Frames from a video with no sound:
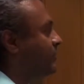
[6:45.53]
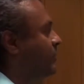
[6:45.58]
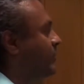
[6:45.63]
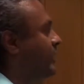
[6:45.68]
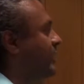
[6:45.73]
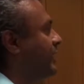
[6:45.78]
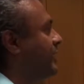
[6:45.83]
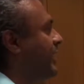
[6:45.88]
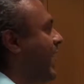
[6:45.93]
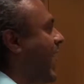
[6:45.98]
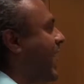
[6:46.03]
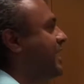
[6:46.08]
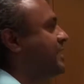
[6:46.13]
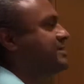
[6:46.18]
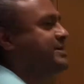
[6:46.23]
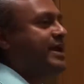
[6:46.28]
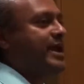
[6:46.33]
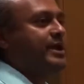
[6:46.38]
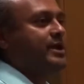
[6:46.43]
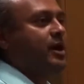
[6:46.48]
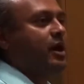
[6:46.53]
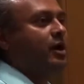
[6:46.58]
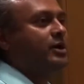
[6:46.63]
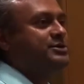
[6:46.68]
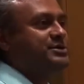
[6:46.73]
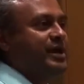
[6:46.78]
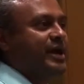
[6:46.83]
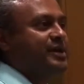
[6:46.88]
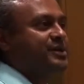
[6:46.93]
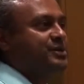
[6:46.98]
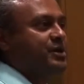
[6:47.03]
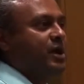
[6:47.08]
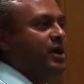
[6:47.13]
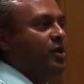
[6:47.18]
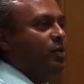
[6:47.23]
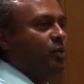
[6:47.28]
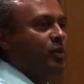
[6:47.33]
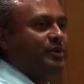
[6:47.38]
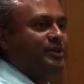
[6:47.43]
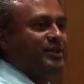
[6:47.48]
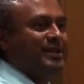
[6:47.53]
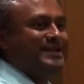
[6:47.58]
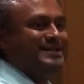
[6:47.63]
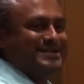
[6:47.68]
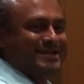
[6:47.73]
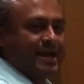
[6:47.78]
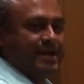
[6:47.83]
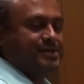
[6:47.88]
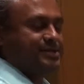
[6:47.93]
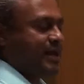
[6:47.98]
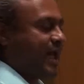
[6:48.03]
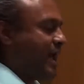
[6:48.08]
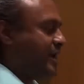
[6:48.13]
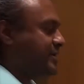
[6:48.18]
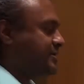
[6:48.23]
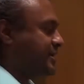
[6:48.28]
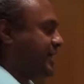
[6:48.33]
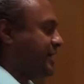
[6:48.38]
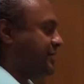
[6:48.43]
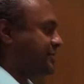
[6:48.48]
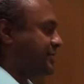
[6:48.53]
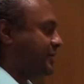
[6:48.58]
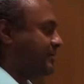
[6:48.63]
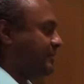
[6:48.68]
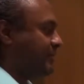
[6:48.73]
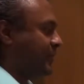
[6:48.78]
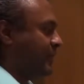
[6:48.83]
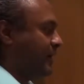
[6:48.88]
We're going to annotate our test with the test annotation.